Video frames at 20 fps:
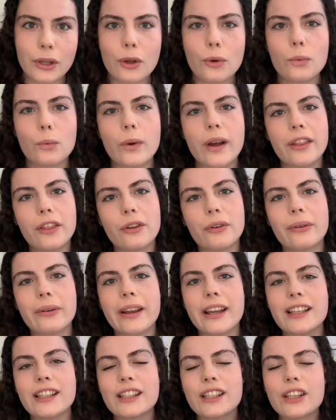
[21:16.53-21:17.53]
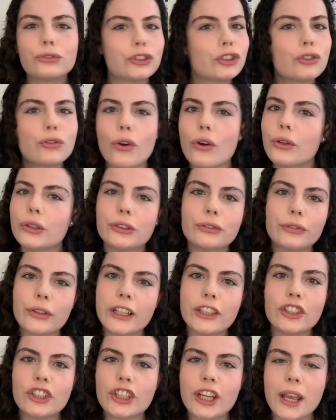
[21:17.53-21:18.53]
Whether it's strong
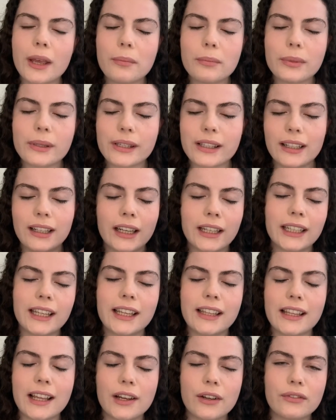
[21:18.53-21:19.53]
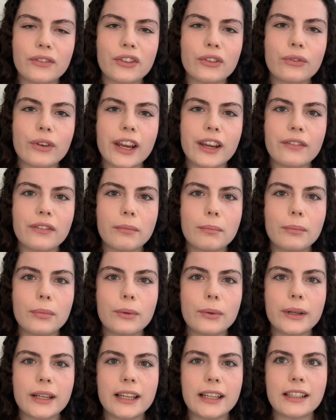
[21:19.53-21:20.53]
friendships, like in that of the Raven
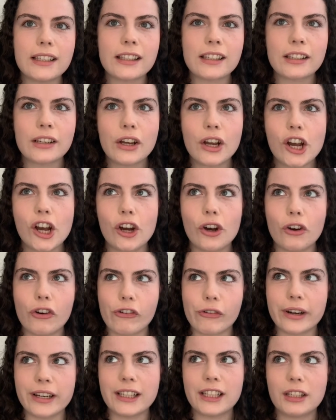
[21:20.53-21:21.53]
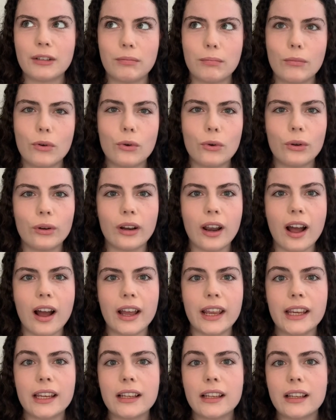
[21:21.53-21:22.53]
Boys, or it's more
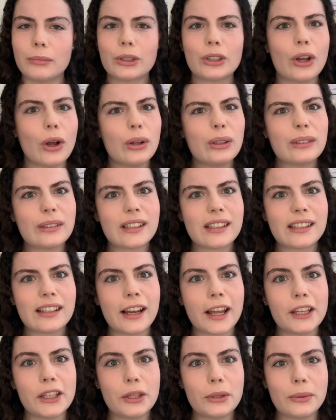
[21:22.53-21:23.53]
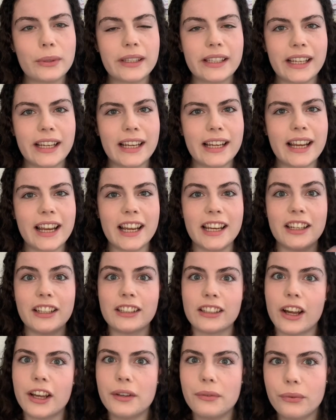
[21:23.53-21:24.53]
like cults, like you see in
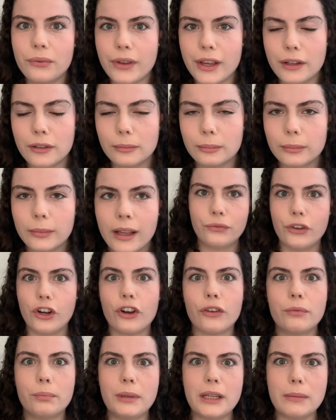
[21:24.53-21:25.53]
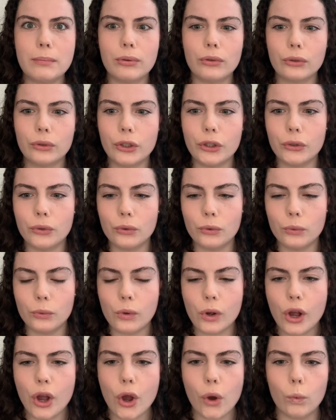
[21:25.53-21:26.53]
Night Film, full of people who
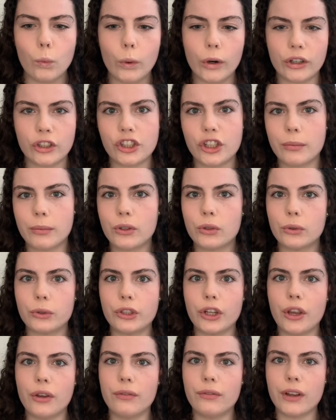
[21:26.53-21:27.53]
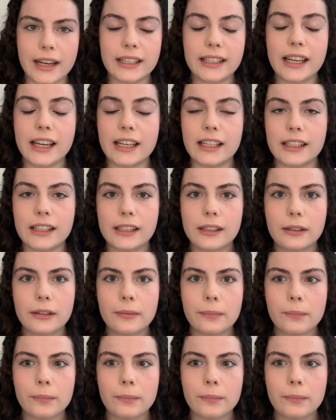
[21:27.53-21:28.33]
worship Cordova and his